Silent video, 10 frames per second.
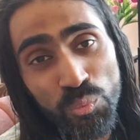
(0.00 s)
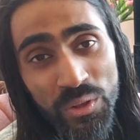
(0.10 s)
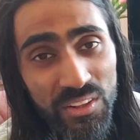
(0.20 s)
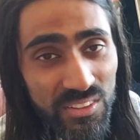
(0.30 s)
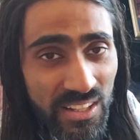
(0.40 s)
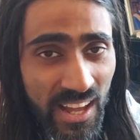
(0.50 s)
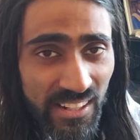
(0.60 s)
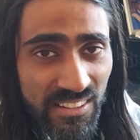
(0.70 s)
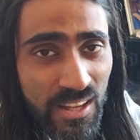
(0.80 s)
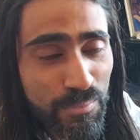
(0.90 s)
will kind
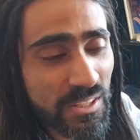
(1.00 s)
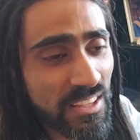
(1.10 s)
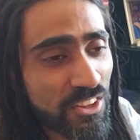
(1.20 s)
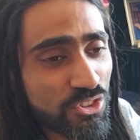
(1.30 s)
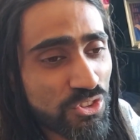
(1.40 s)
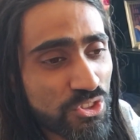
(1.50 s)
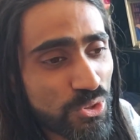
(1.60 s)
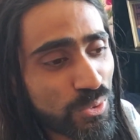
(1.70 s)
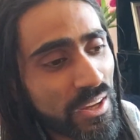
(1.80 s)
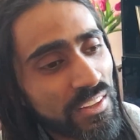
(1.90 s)
of come against
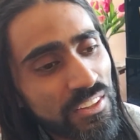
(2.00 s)
you,